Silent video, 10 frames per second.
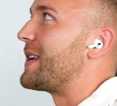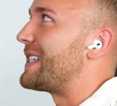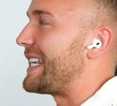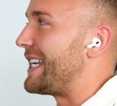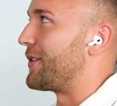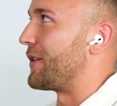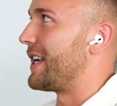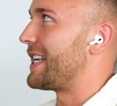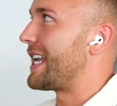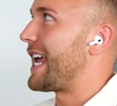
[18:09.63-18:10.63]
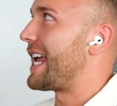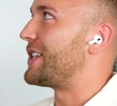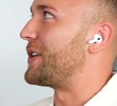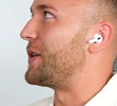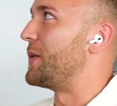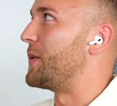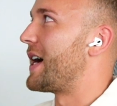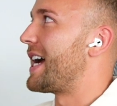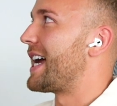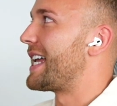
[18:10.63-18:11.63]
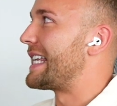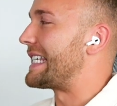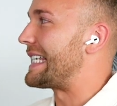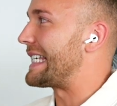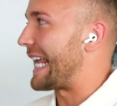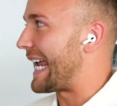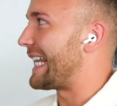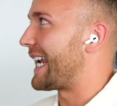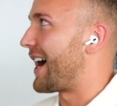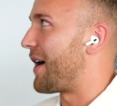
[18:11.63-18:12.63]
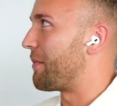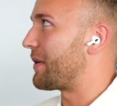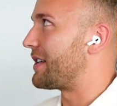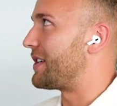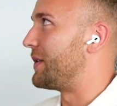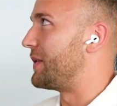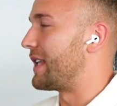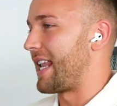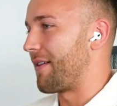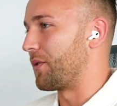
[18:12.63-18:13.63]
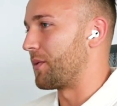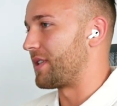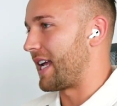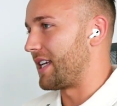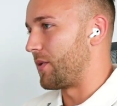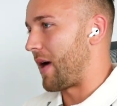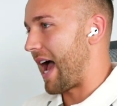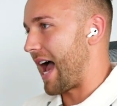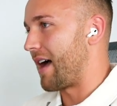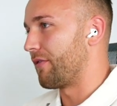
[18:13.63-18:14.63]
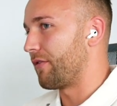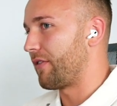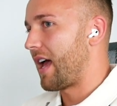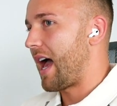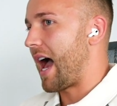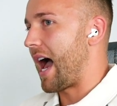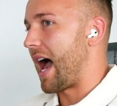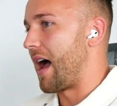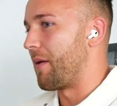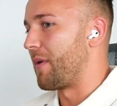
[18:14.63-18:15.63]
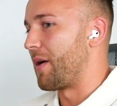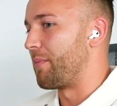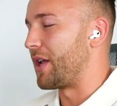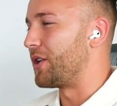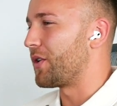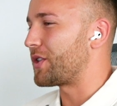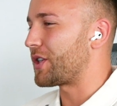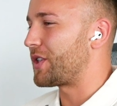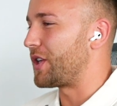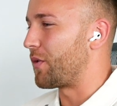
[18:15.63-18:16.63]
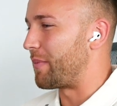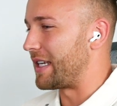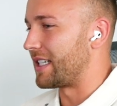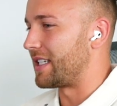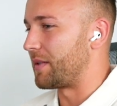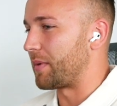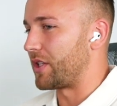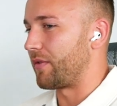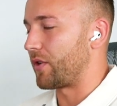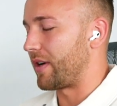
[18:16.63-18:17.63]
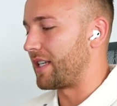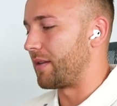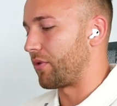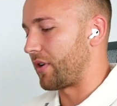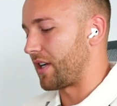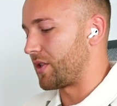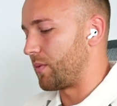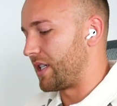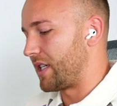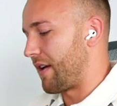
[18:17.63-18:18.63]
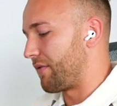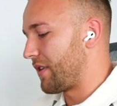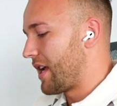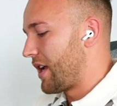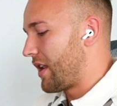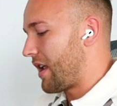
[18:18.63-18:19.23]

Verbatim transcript: secret to scaling up to the levels that you have, but not just in your businesses, because you've created products which have